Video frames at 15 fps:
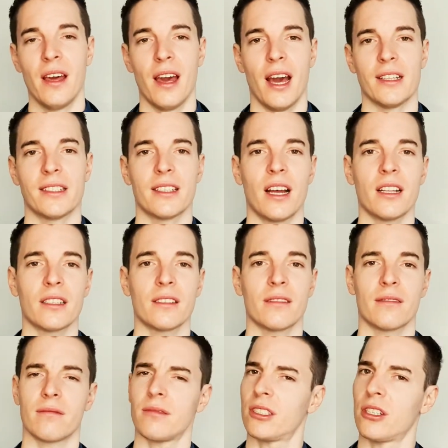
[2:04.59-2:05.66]
It's not
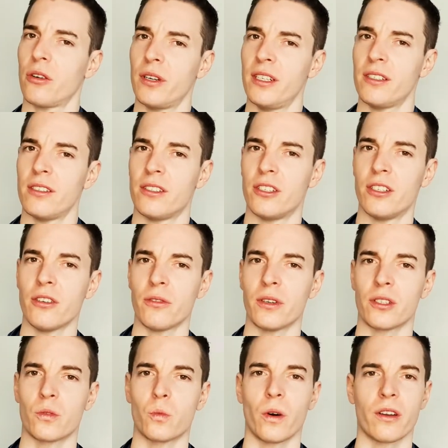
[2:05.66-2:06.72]
so easy to do.
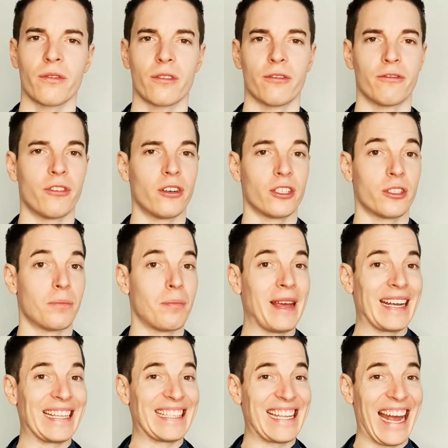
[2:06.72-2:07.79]
It's one of the first
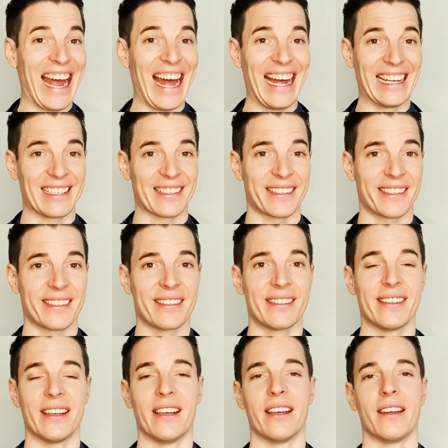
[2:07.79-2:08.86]
big tasks
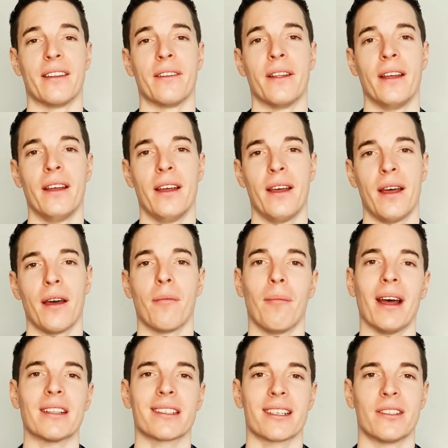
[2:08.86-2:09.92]
in
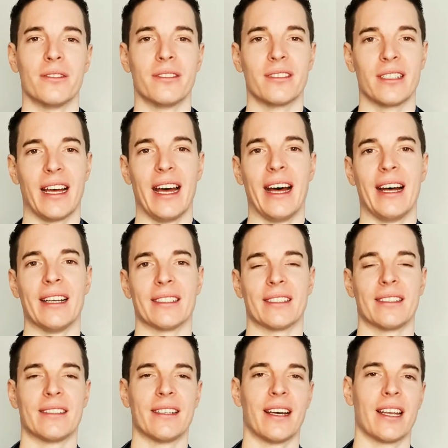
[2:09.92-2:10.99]
med school,
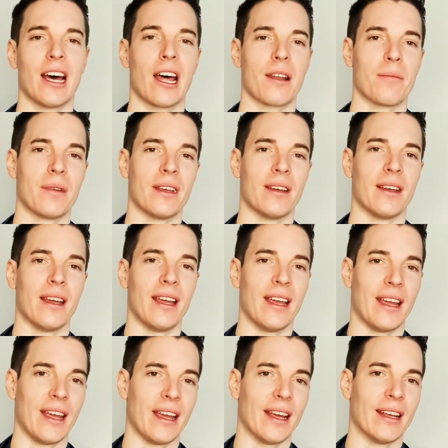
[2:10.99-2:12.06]
as anatomy
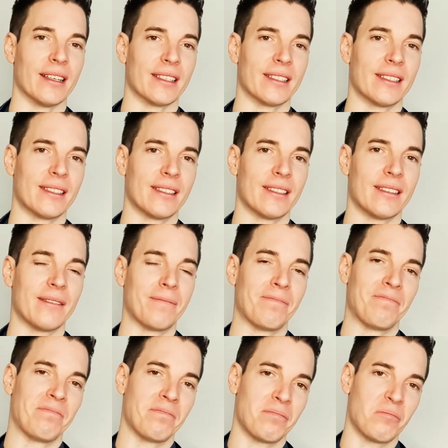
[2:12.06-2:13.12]
is
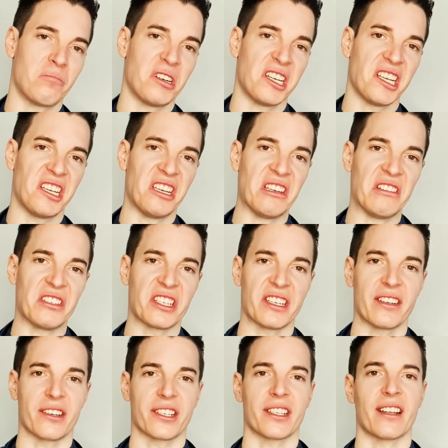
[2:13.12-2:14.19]
pretty huge and
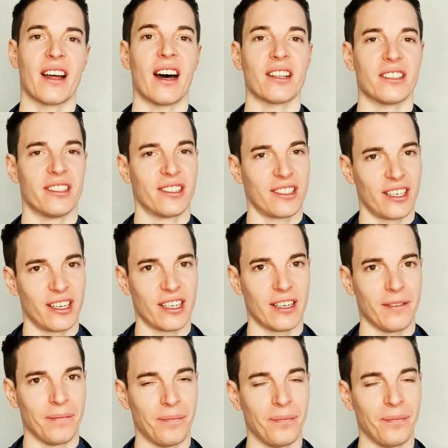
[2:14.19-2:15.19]
there's a lot to study.